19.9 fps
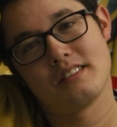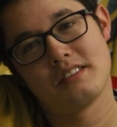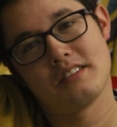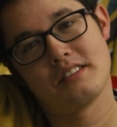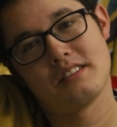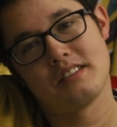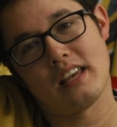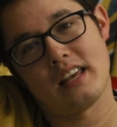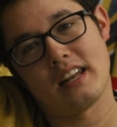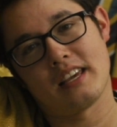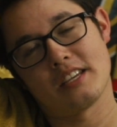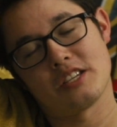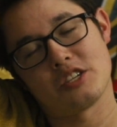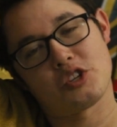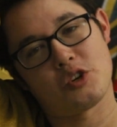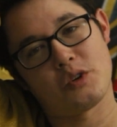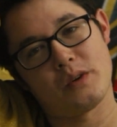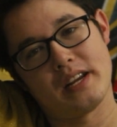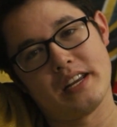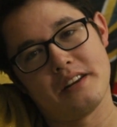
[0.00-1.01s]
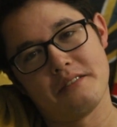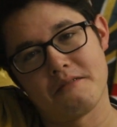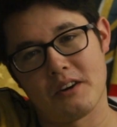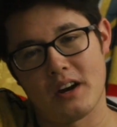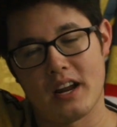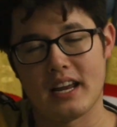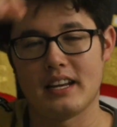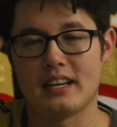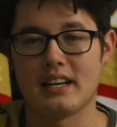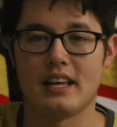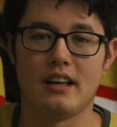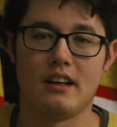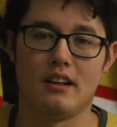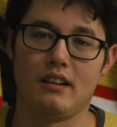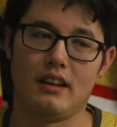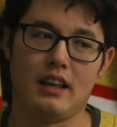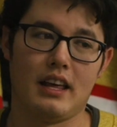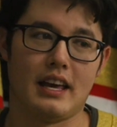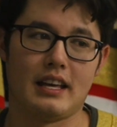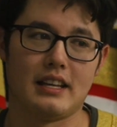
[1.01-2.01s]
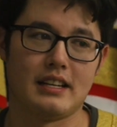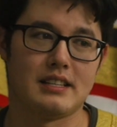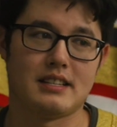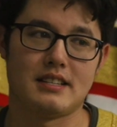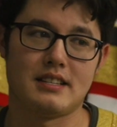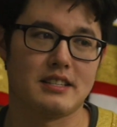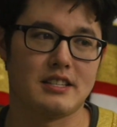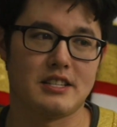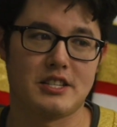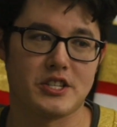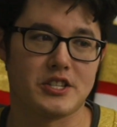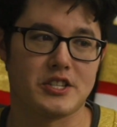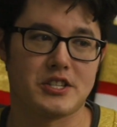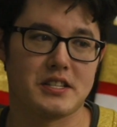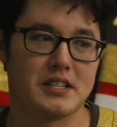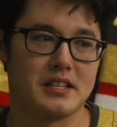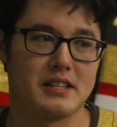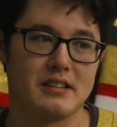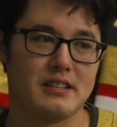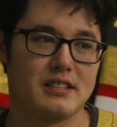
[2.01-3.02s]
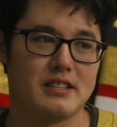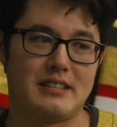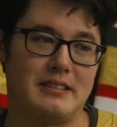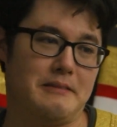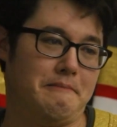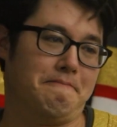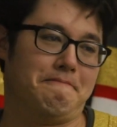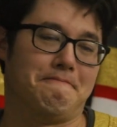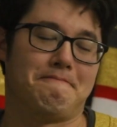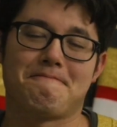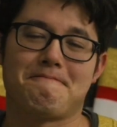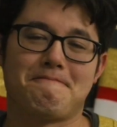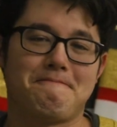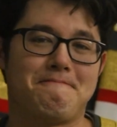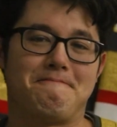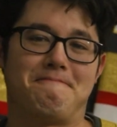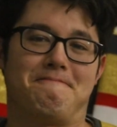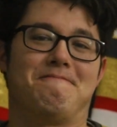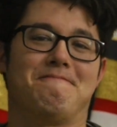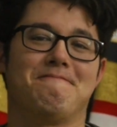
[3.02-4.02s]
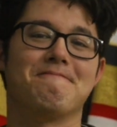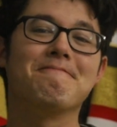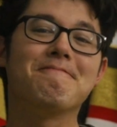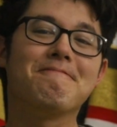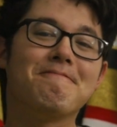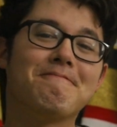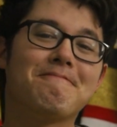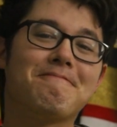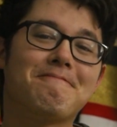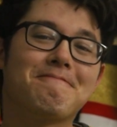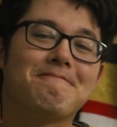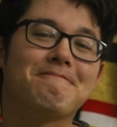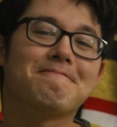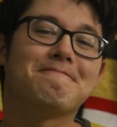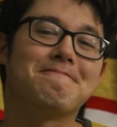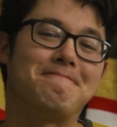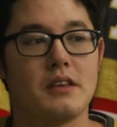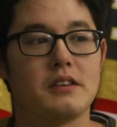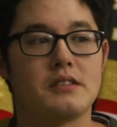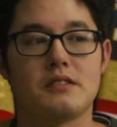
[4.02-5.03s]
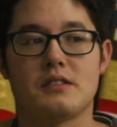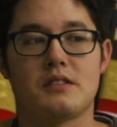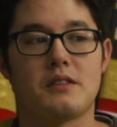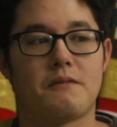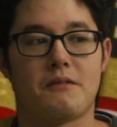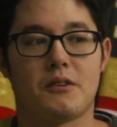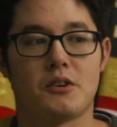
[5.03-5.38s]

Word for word: setting a screen for Adin Hill and just Mm. This is the